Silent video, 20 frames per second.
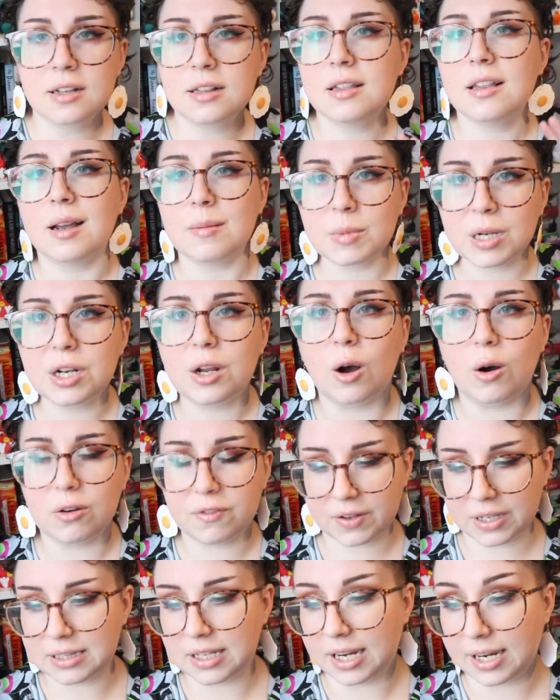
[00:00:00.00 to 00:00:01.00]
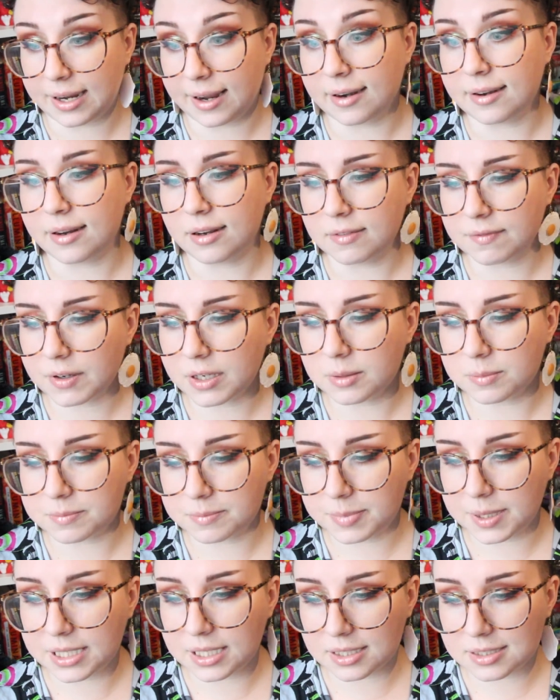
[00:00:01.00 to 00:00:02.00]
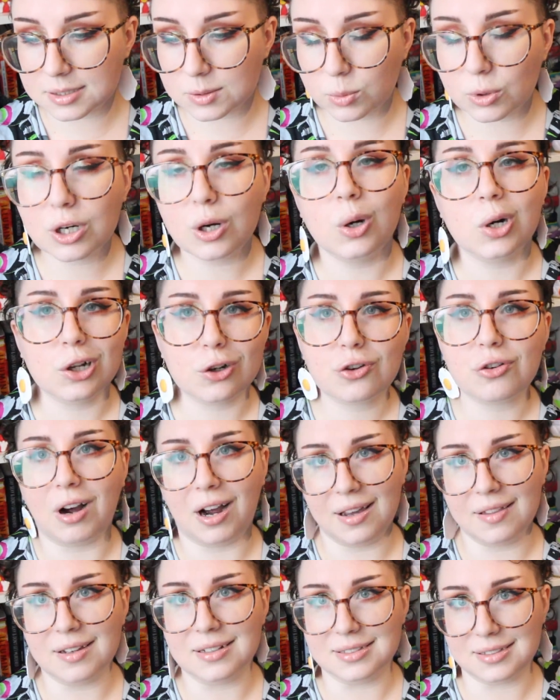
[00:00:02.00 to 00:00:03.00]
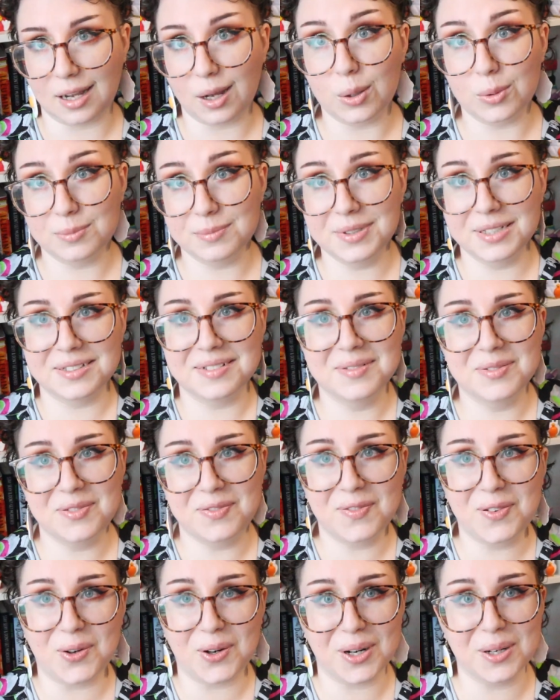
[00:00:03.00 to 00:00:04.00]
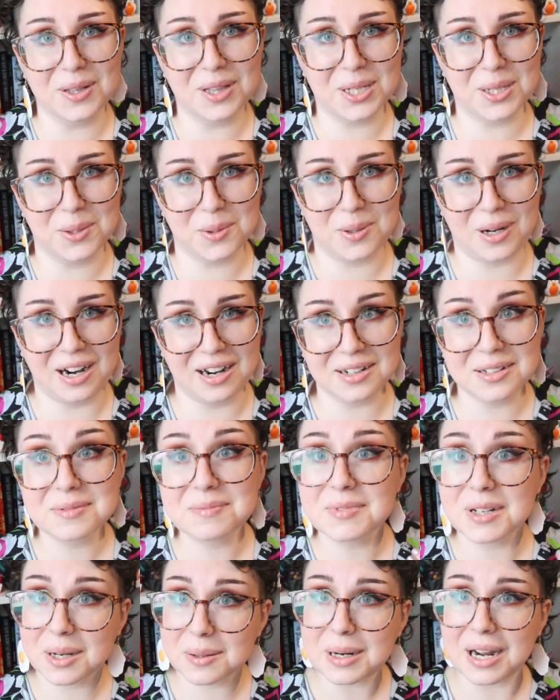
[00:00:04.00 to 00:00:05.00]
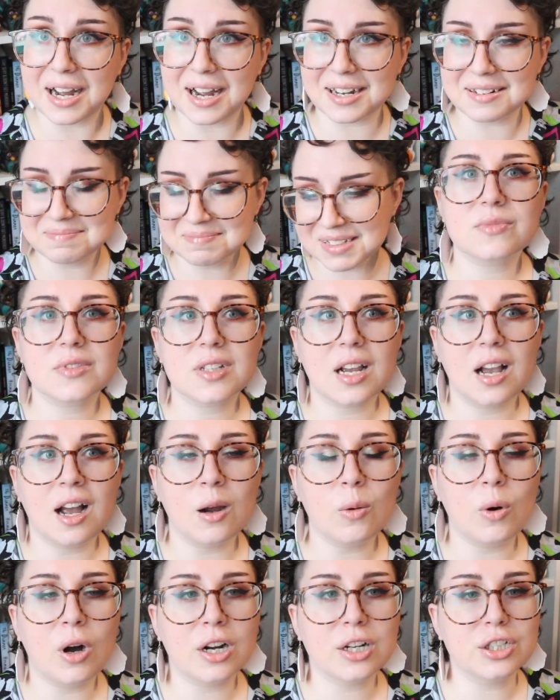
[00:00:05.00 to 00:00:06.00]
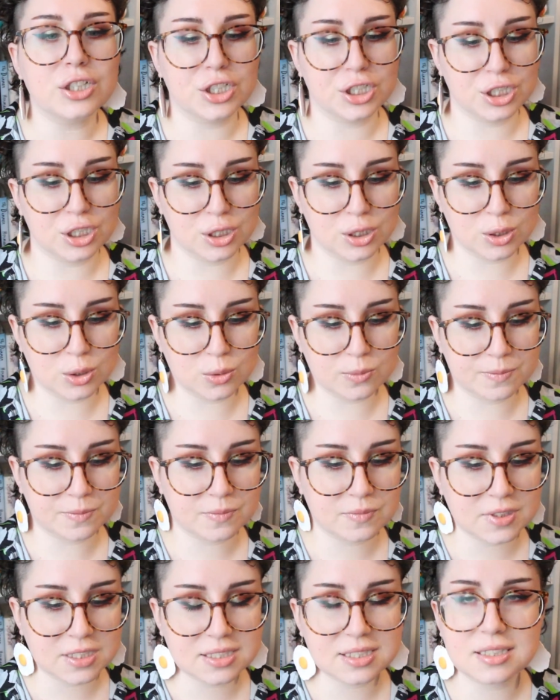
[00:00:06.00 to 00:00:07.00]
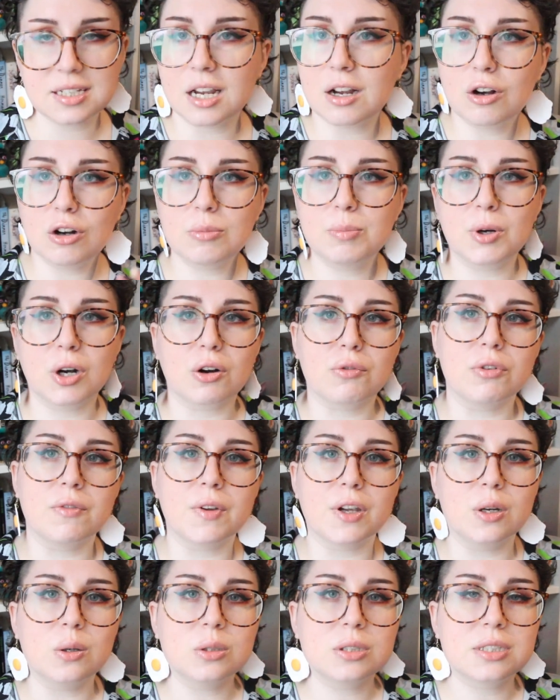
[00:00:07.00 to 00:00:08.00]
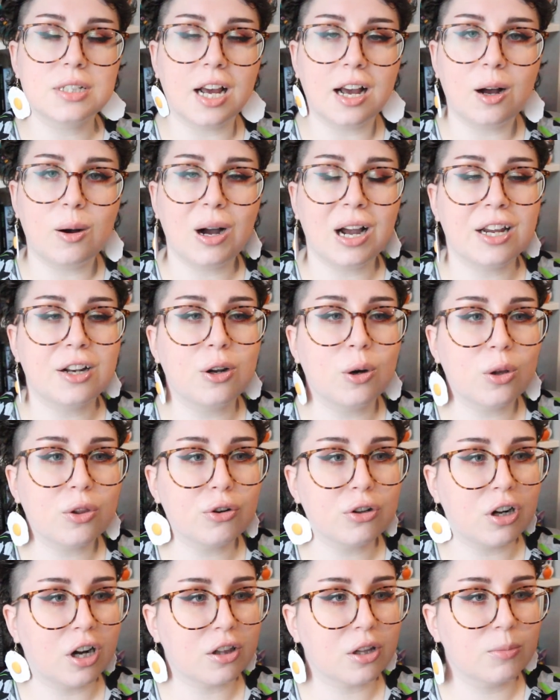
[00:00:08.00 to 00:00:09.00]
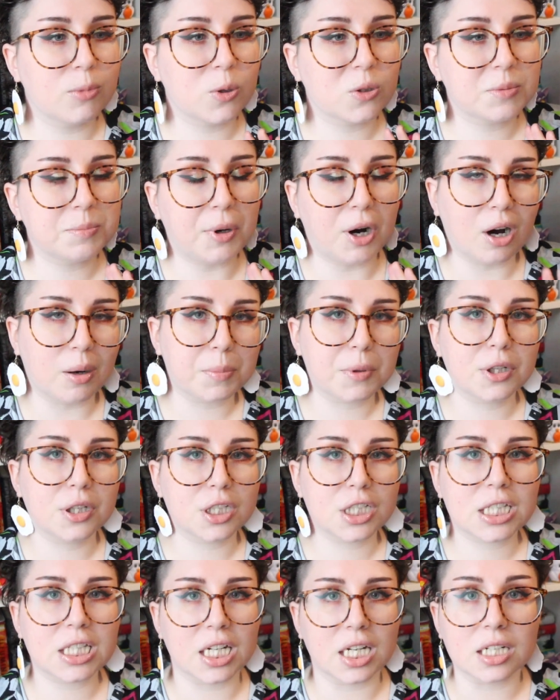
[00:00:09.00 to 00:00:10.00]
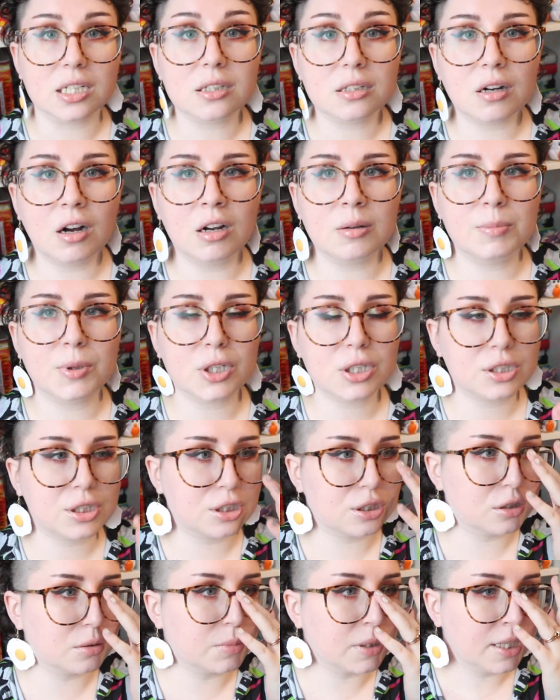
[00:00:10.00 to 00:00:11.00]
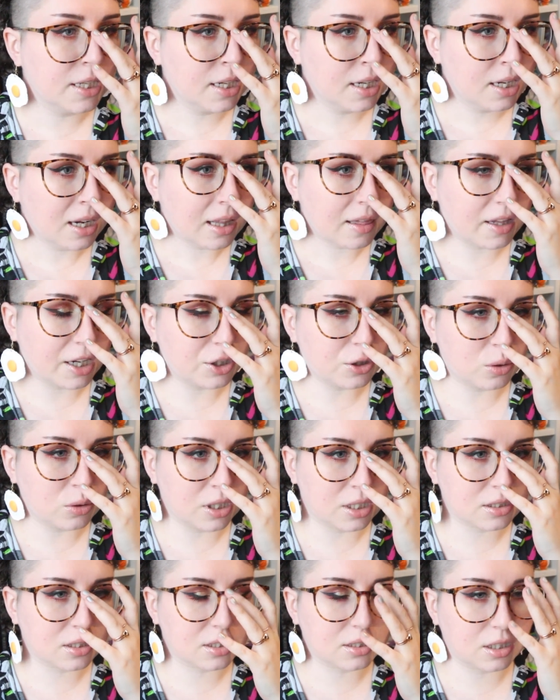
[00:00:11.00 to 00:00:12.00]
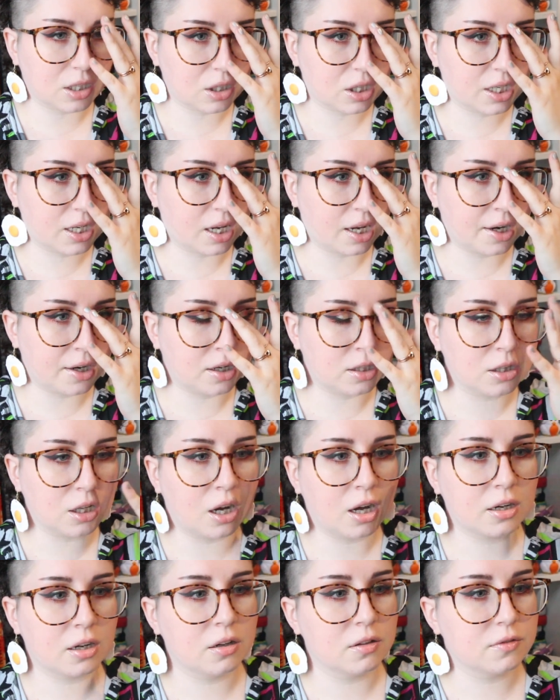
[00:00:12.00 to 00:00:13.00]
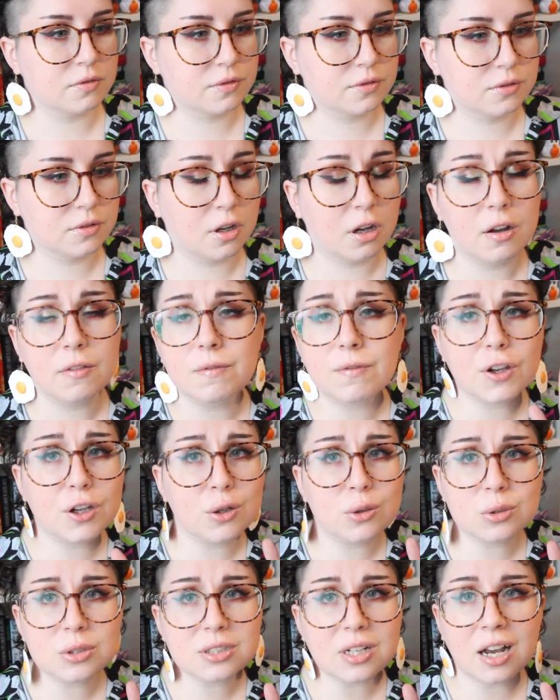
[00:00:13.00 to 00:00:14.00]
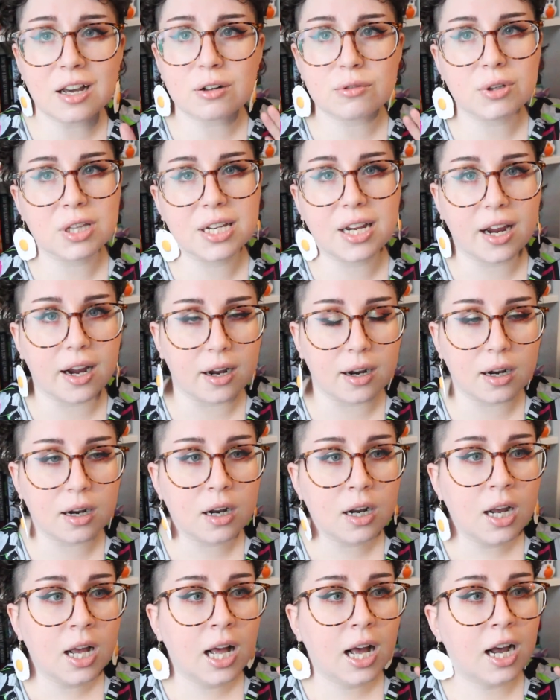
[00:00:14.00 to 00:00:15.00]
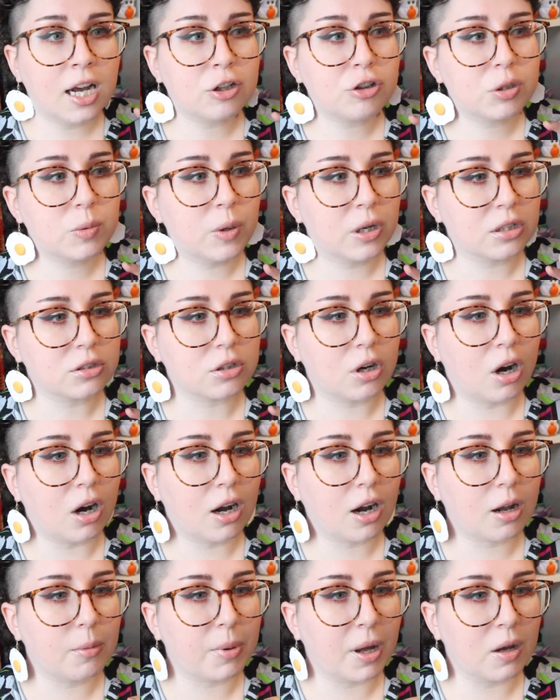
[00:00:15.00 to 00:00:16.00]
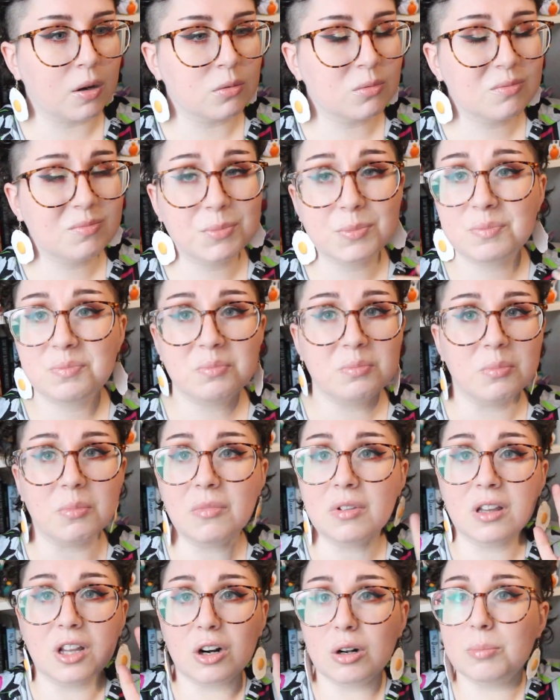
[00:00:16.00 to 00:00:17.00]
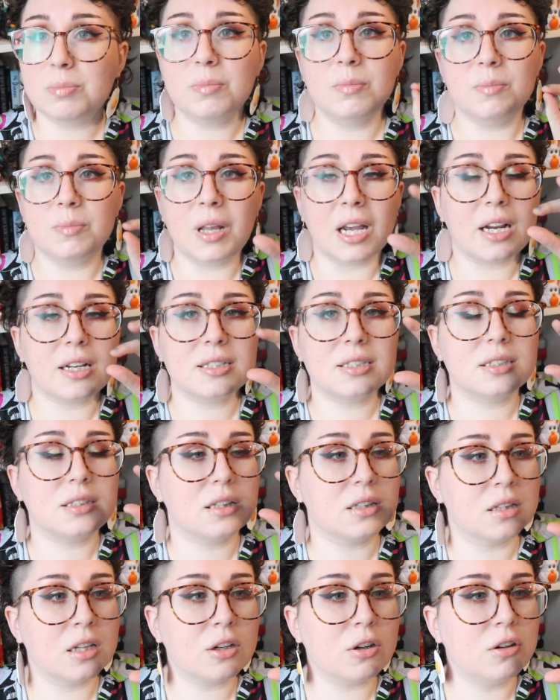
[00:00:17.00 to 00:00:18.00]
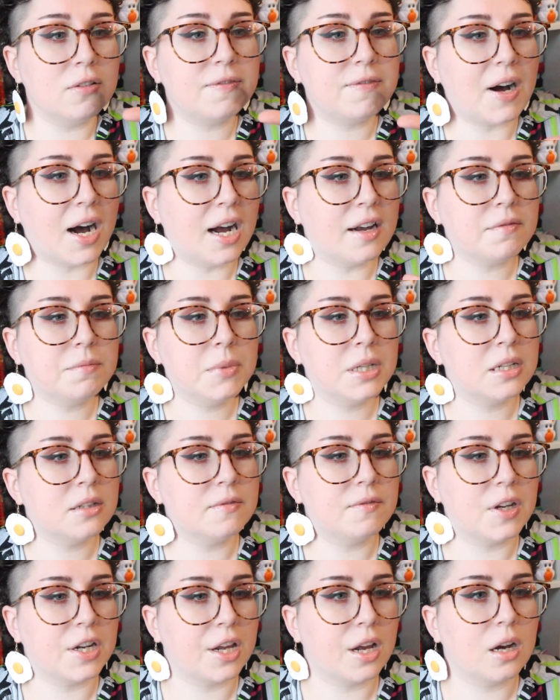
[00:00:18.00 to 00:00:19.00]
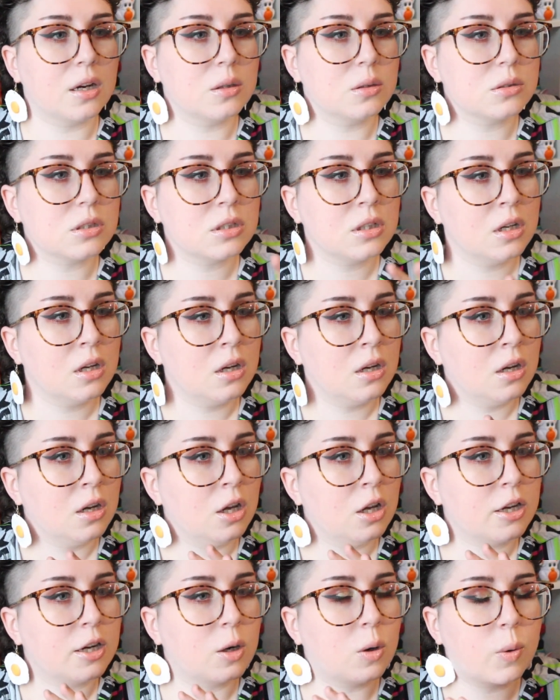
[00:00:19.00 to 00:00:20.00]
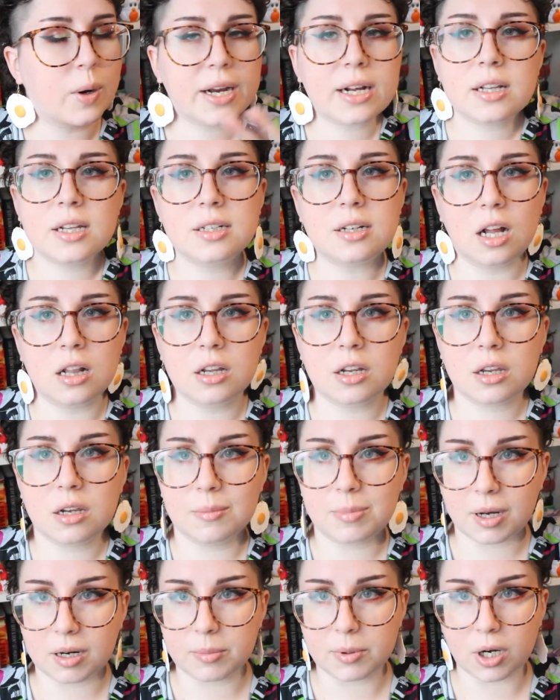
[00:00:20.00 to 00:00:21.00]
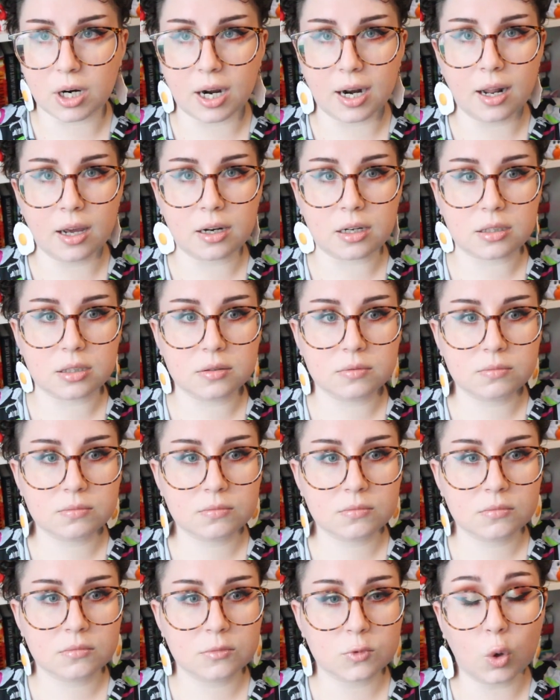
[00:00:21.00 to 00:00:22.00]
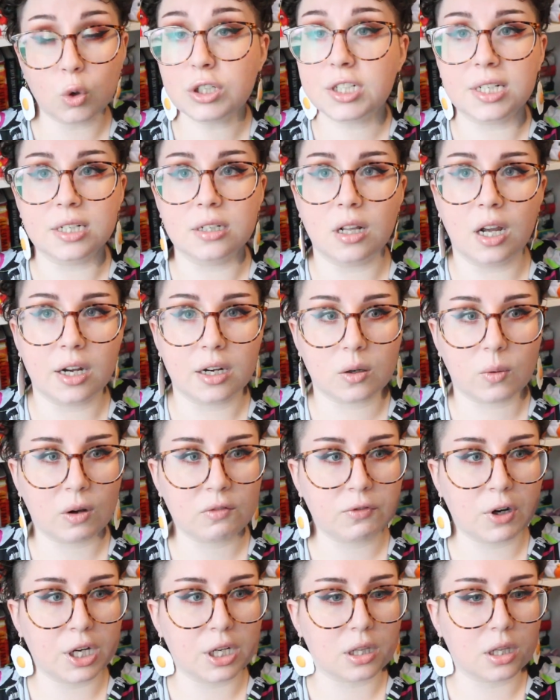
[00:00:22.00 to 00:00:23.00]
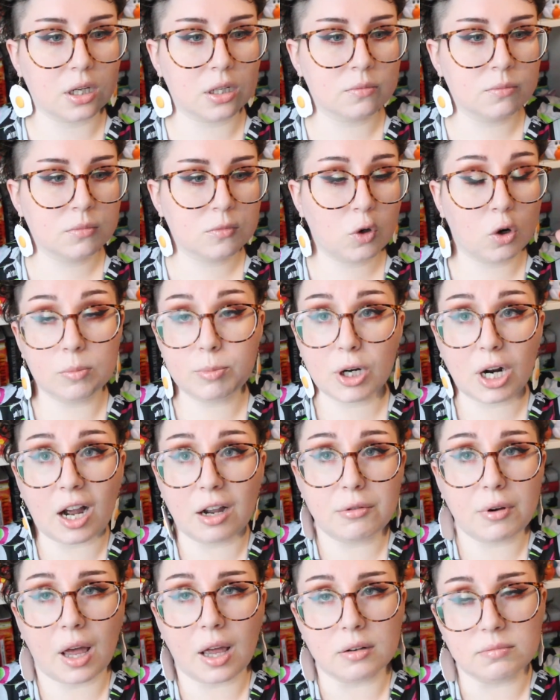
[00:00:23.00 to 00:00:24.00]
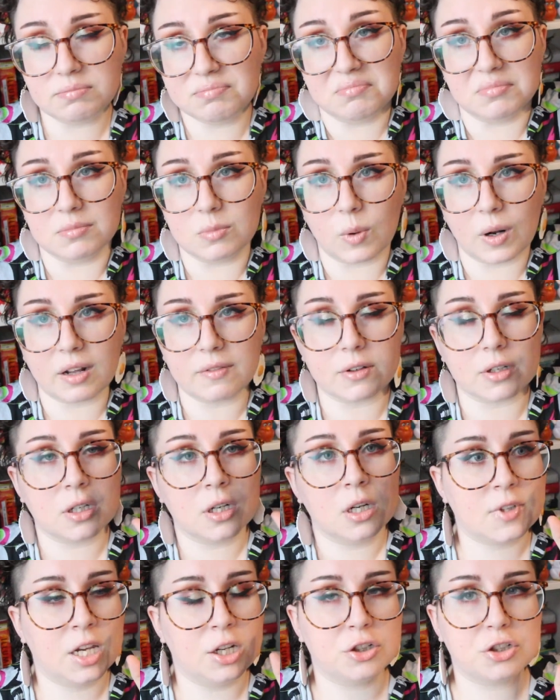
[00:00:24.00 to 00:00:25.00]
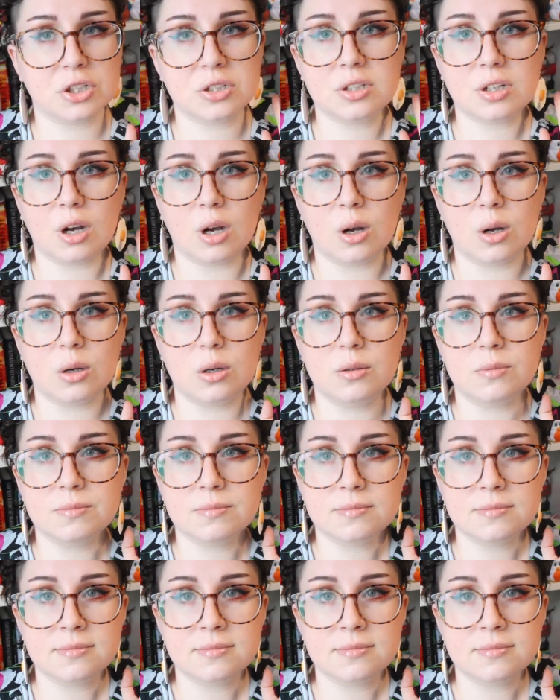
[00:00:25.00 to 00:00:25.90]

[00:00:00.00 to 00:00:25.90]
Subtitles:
Let me know if you like any of it, because we're going to try this out for a little while. Okay. I want to do single book reviews. Now, I know they're not the most popular thing on BookTube. They don't necessarily get a lot of views. I don't really care. I just want to talk about little 5-minute videos quickly telling you about a book I liked or didn't like, quite frankly, or a book I read, whatever, and just go,